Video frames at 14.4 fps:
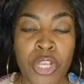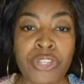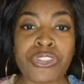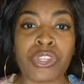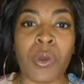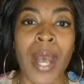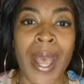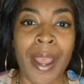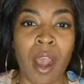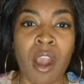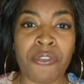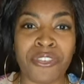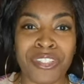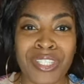So I
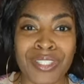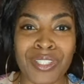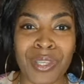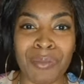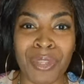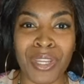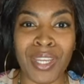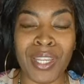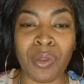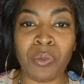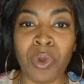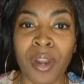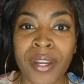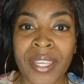offer these community
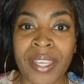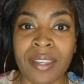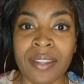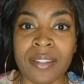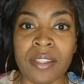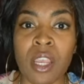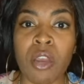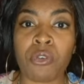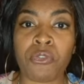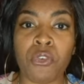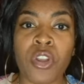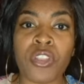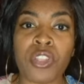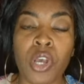workings
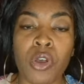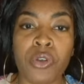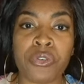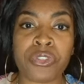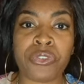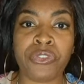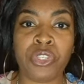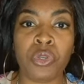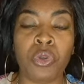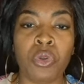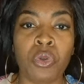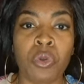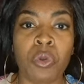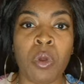for those of you
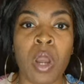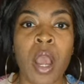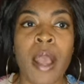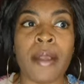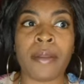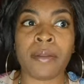who